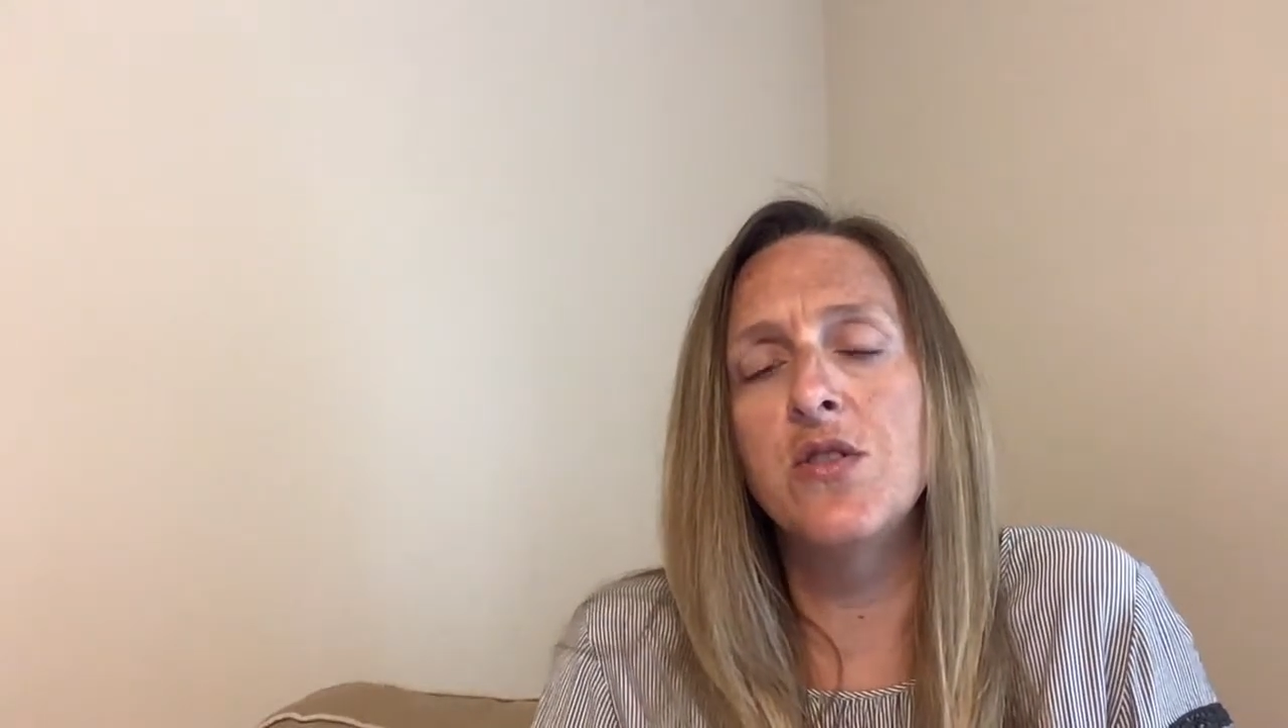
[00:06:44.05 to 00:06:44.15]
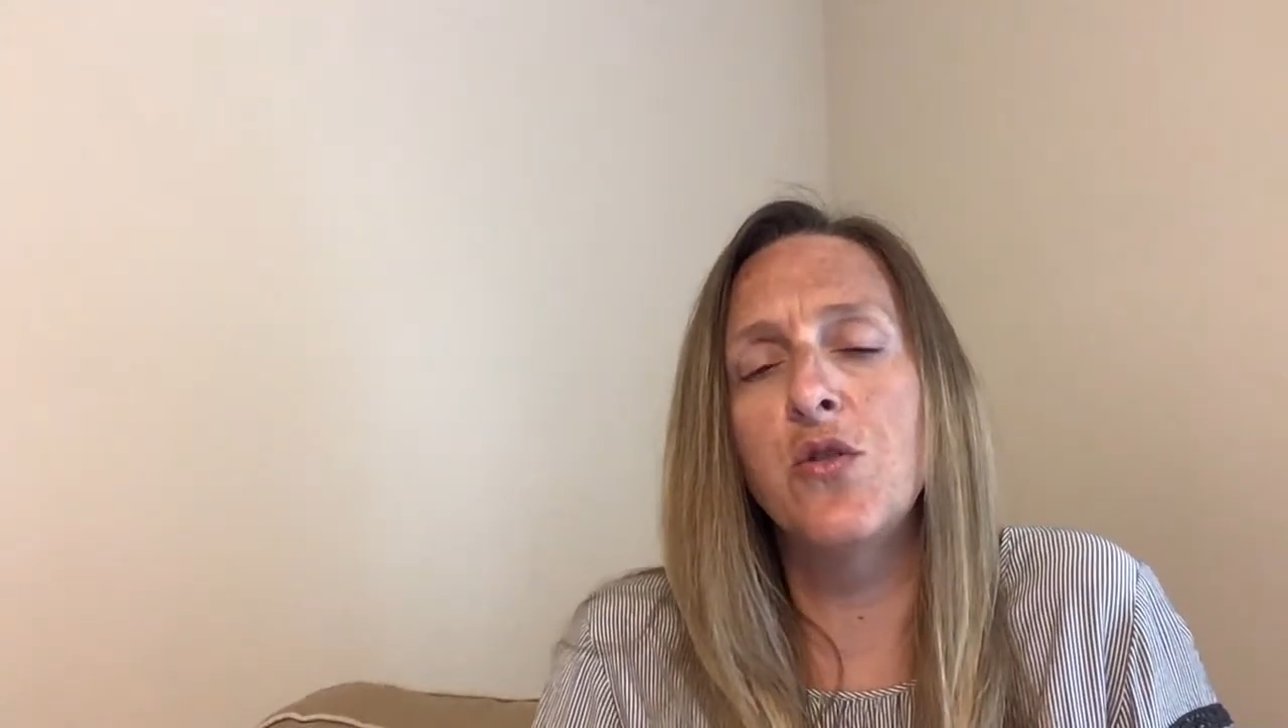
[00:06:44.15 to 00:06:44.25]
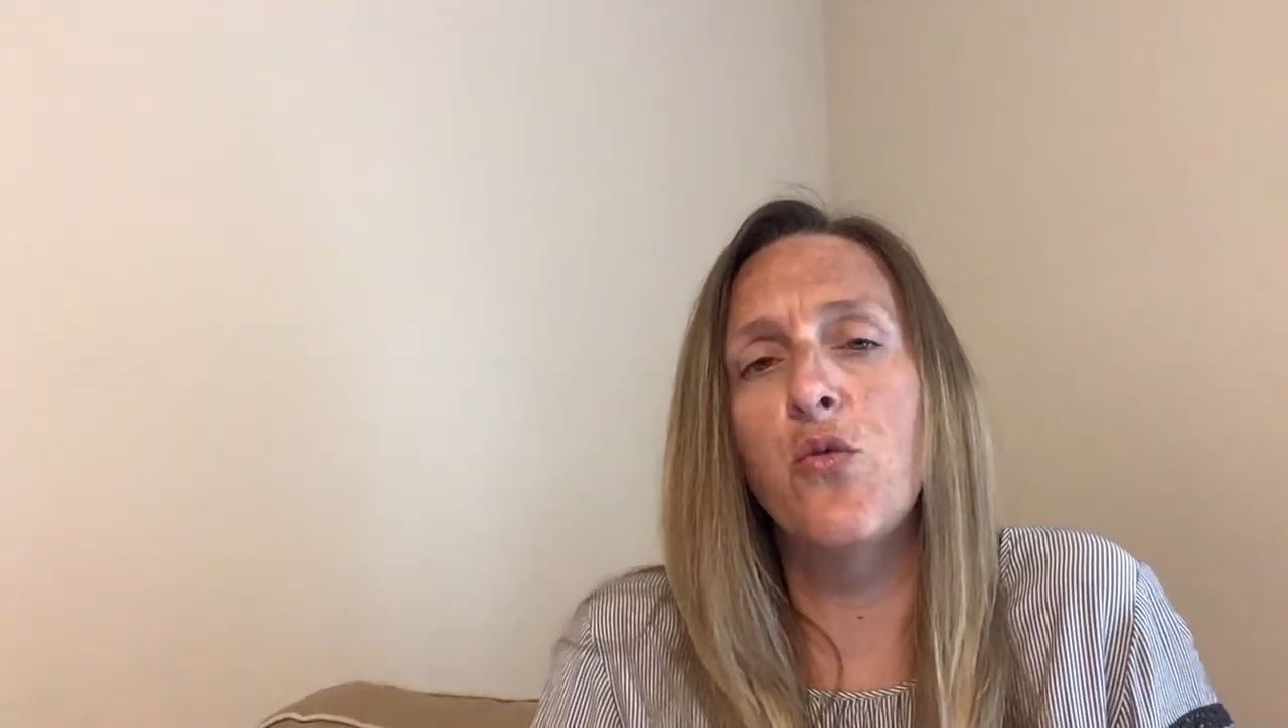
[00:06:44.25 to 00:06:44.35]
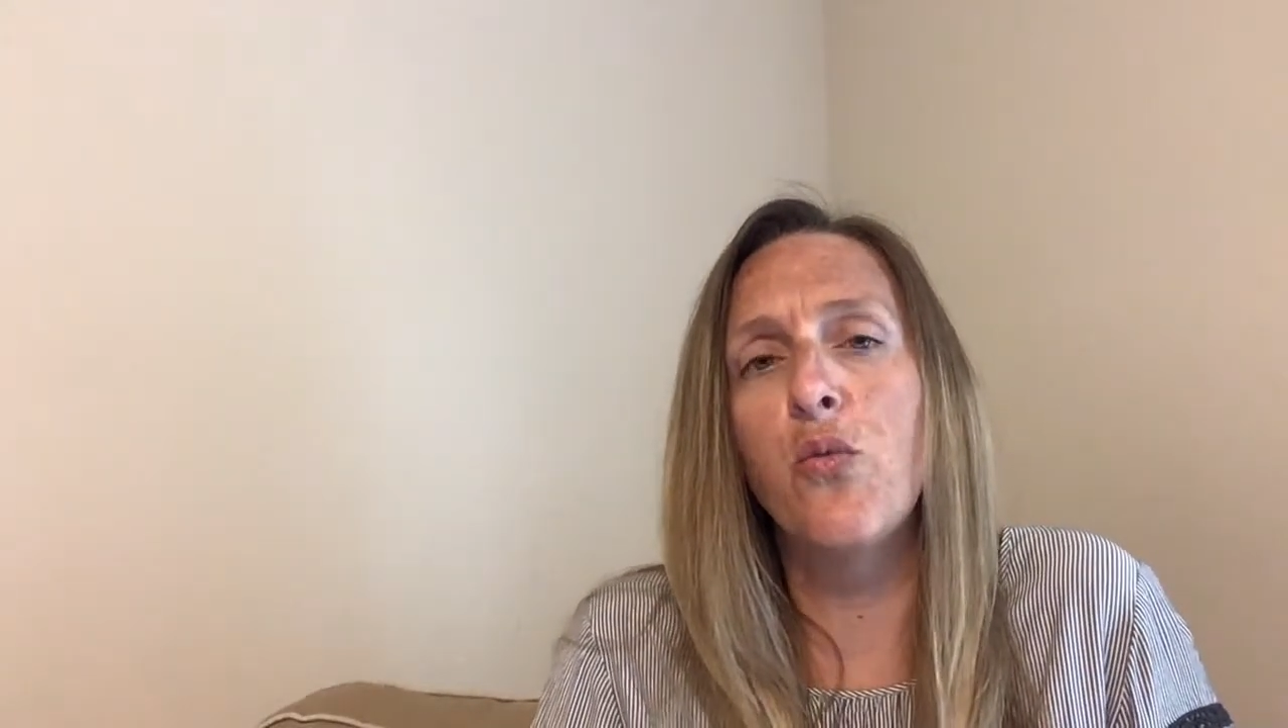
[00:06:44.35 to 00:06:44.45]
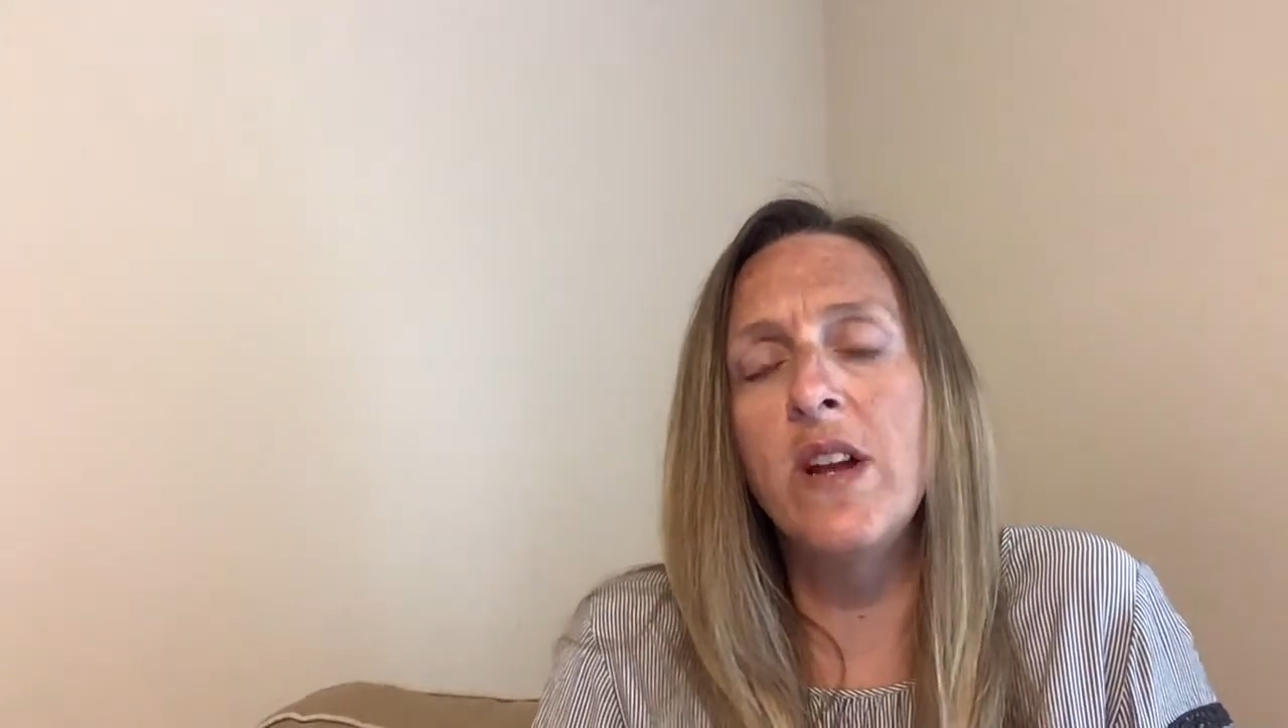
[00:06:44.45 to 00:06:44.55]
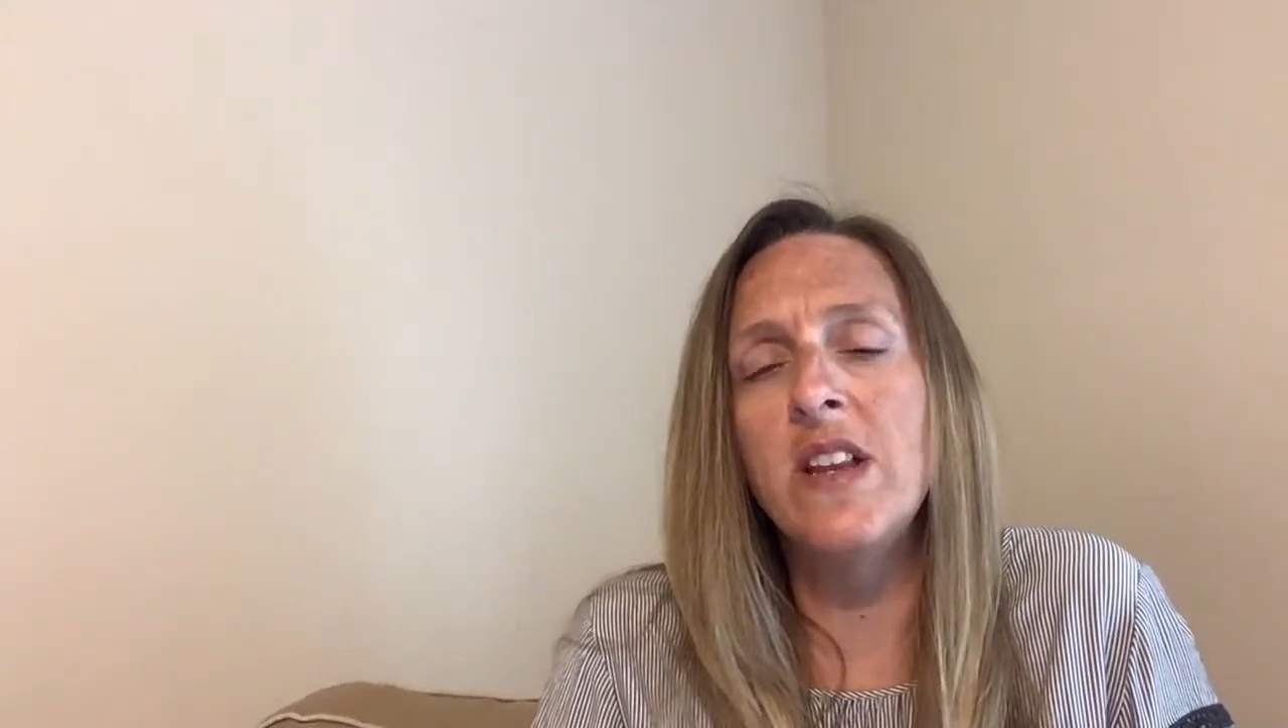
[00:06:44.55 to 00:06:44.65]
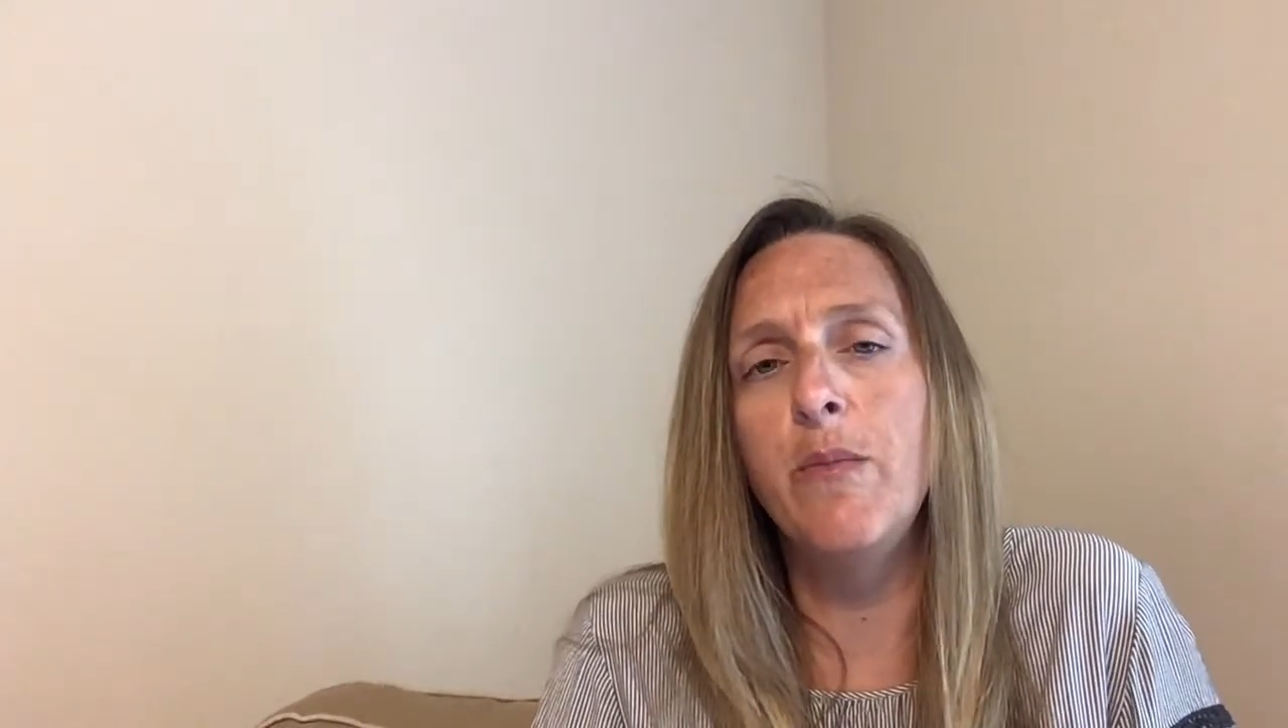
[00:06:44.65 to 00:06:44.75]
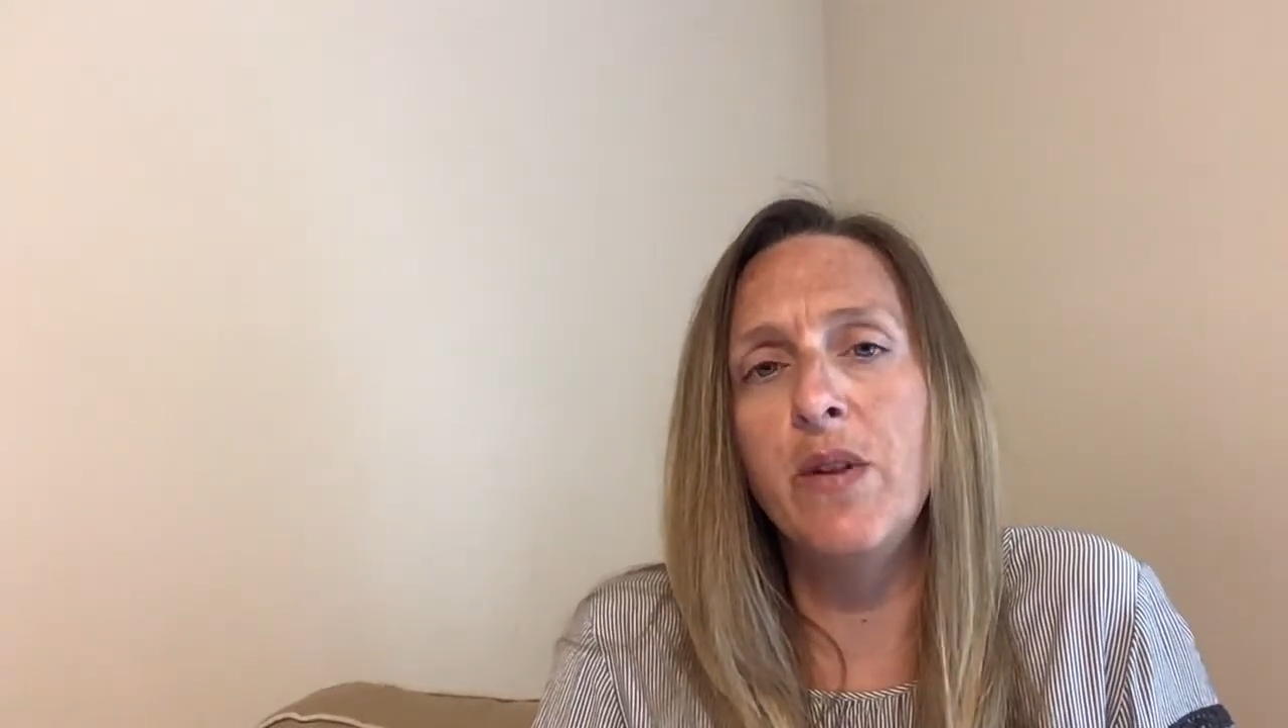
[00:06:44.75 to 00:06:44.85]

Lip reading: to really